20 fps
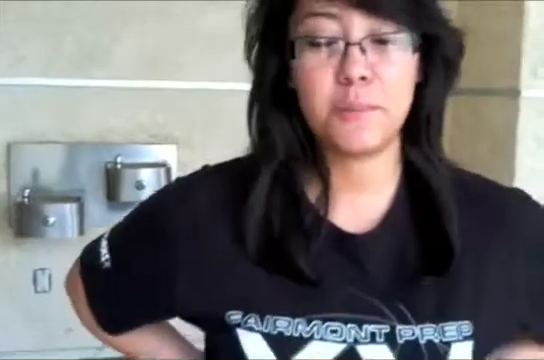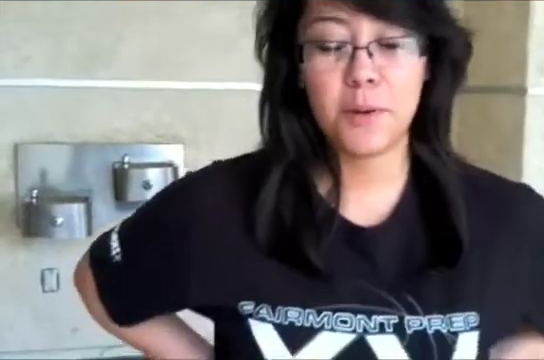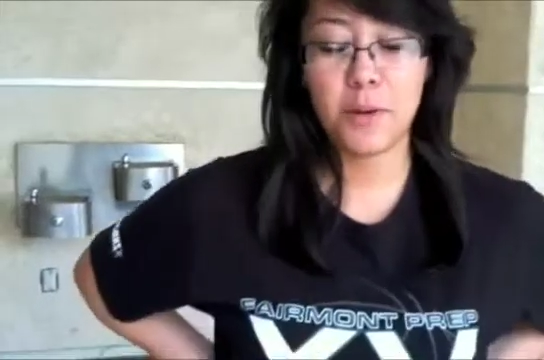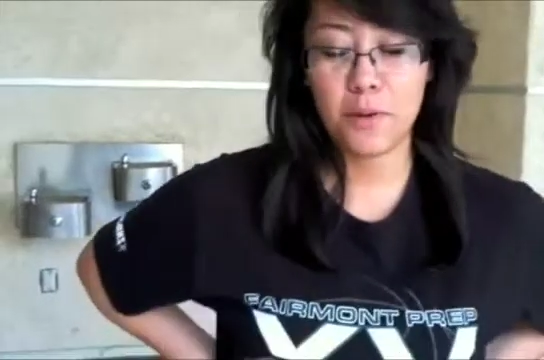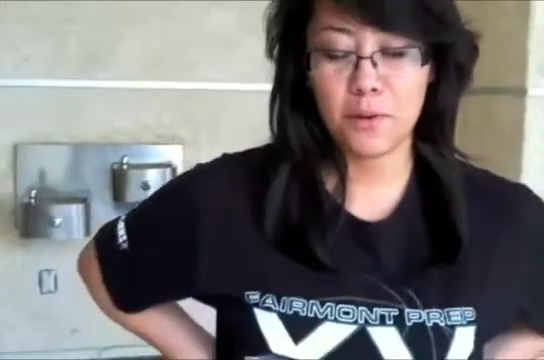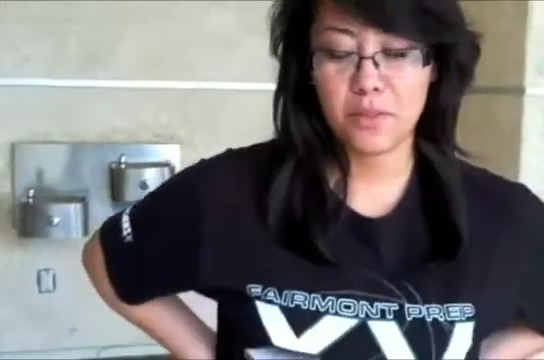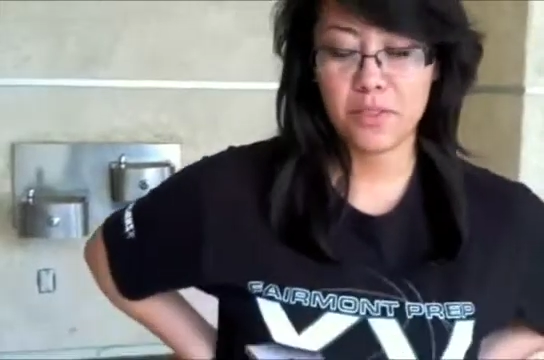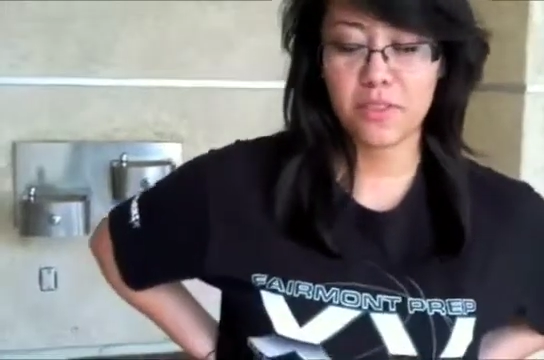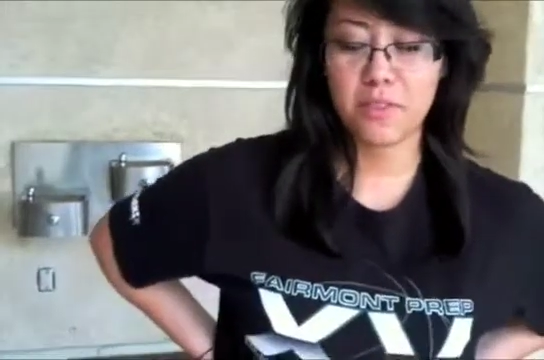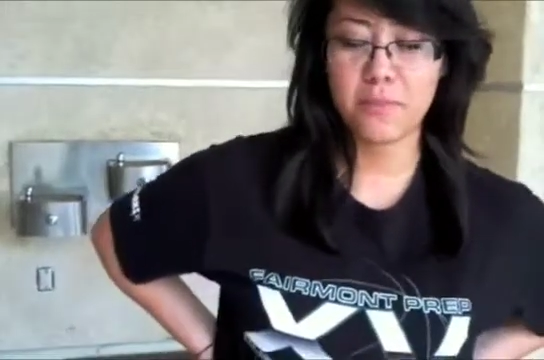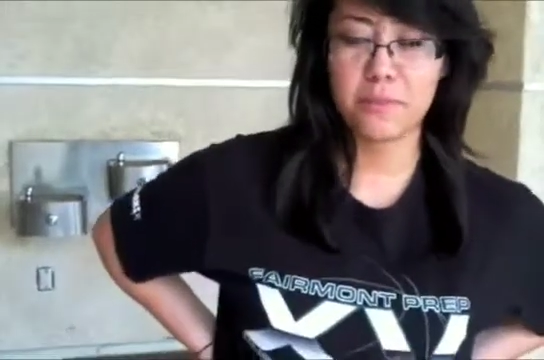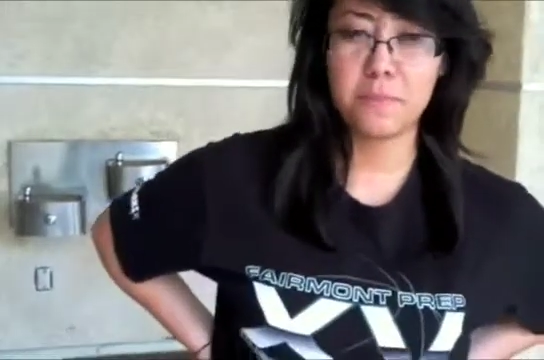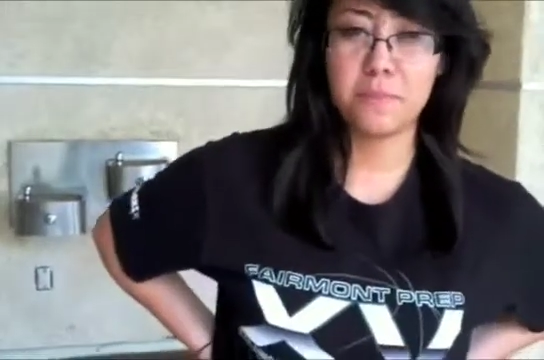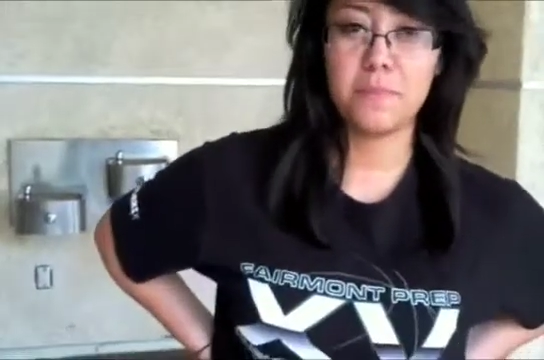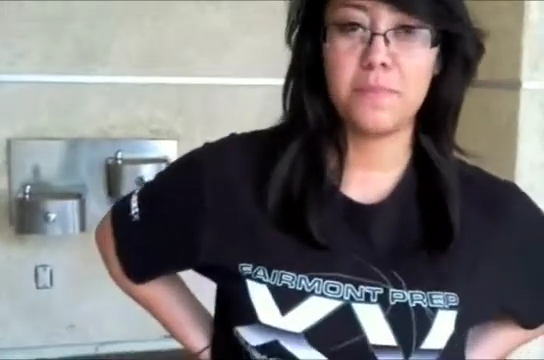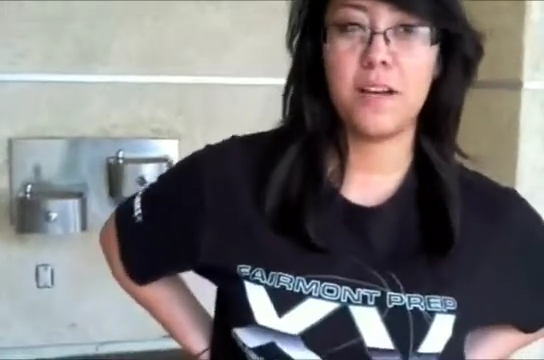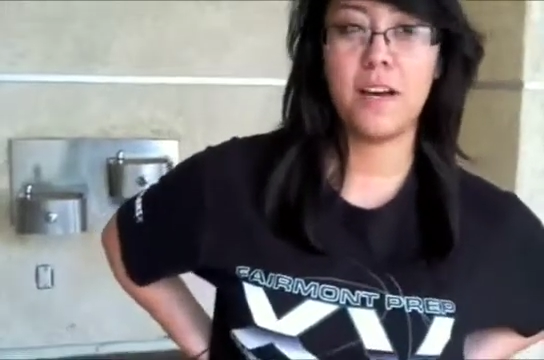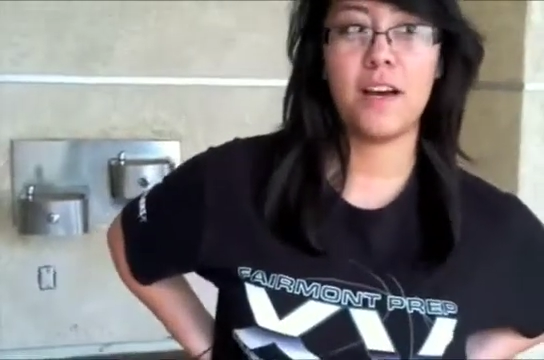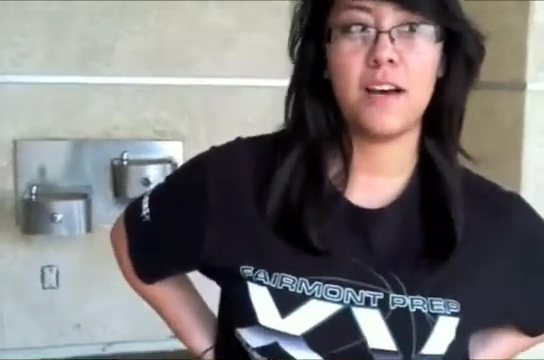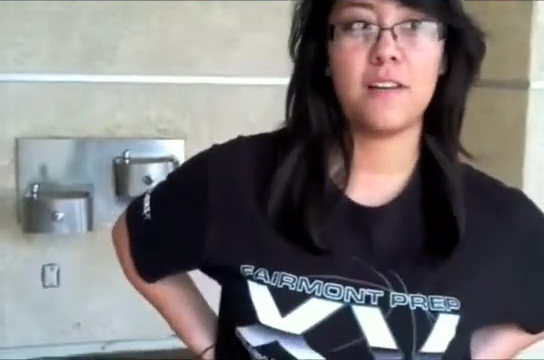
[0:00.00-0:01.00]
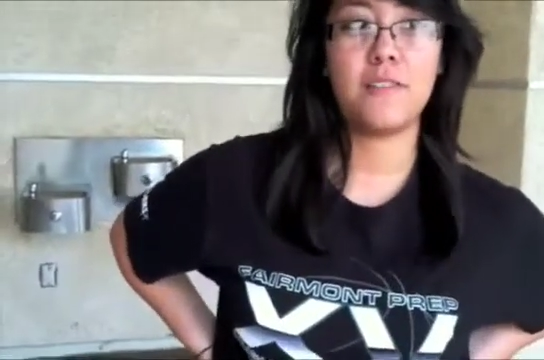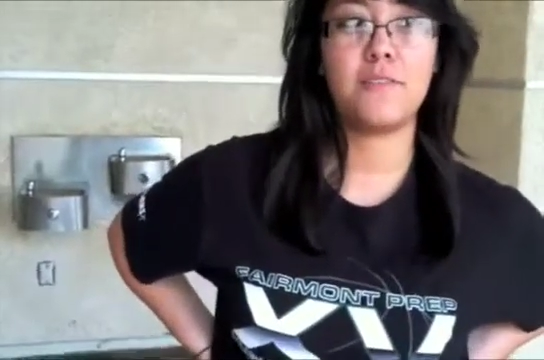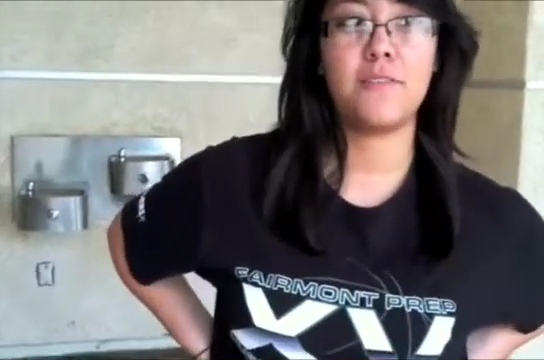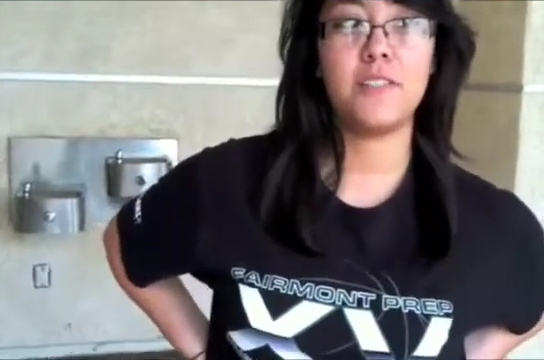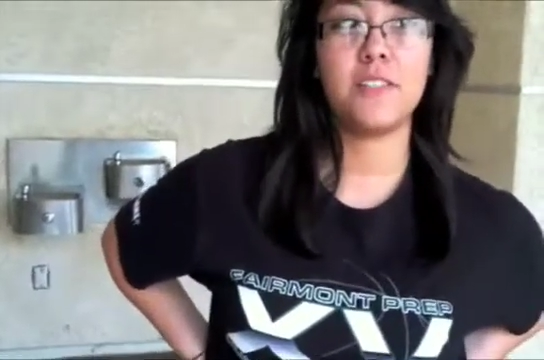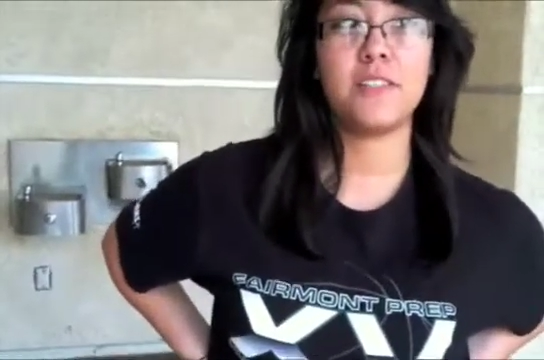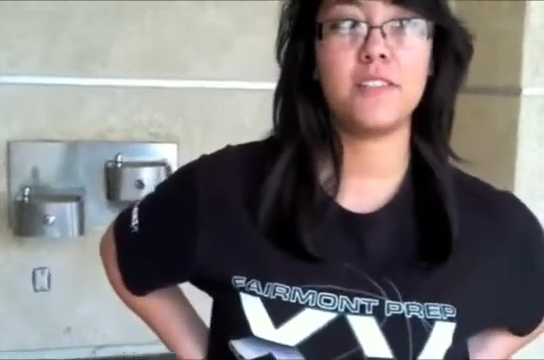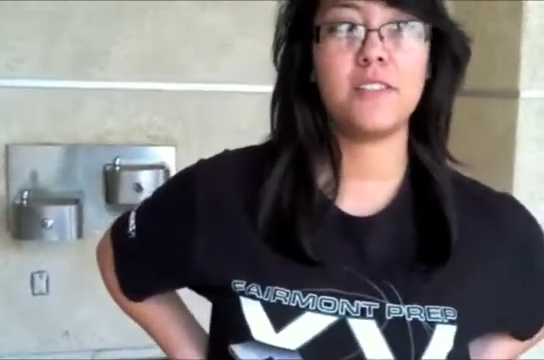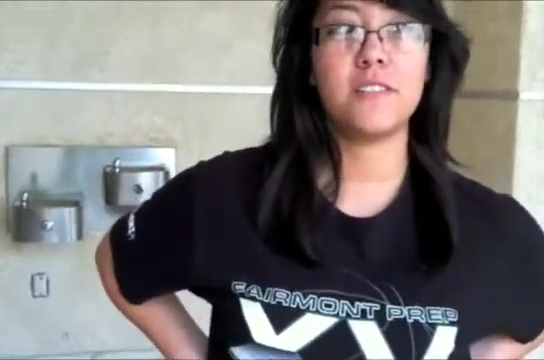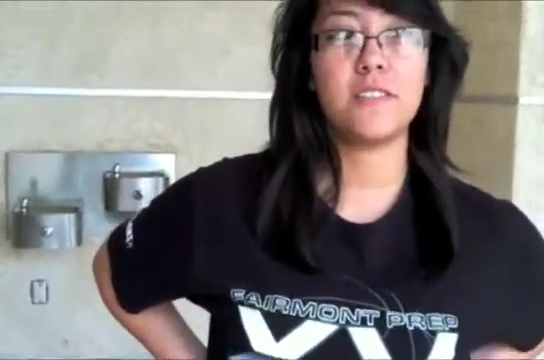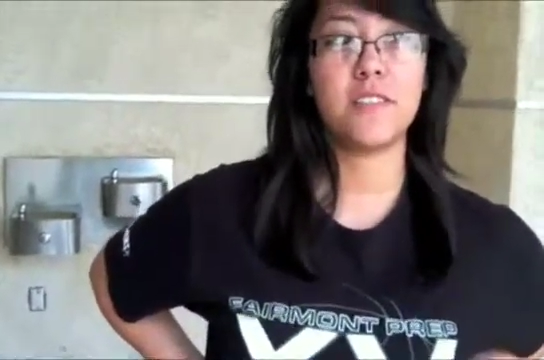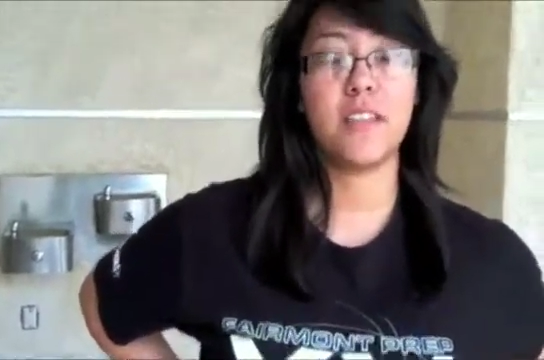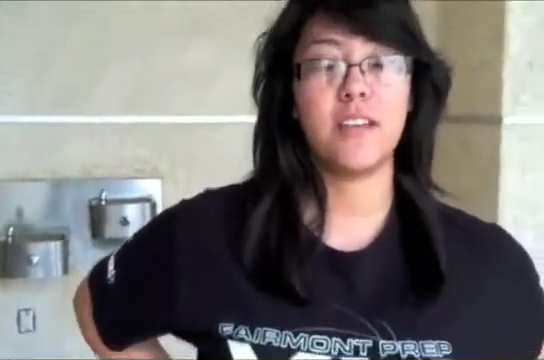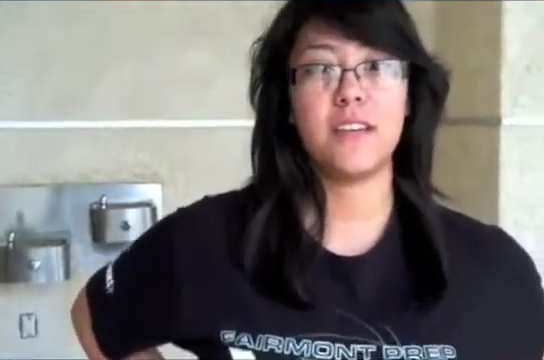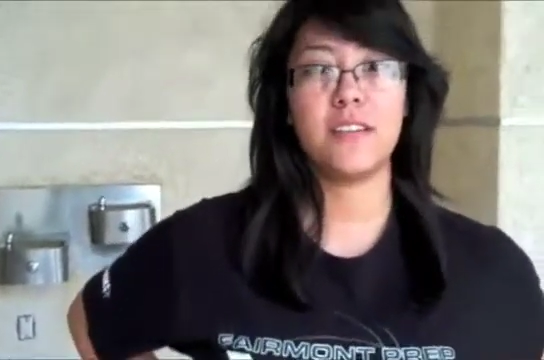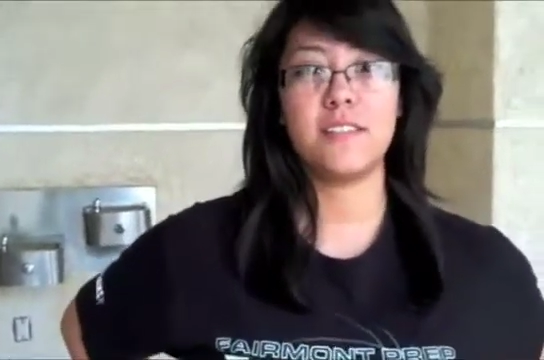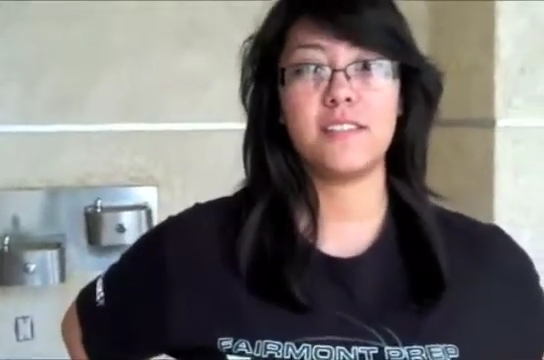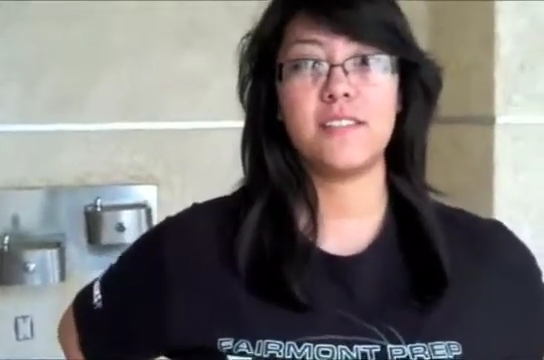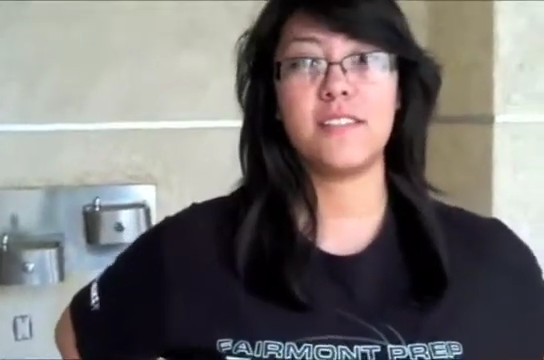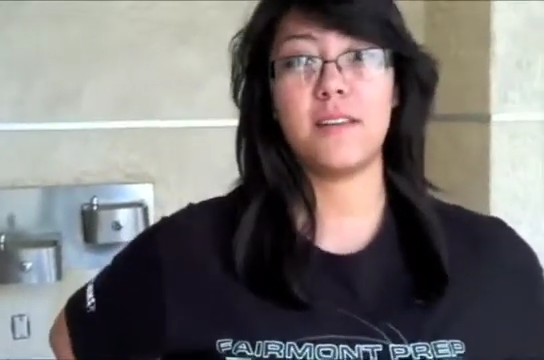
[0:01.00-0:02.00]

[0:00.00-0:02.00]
both the filled and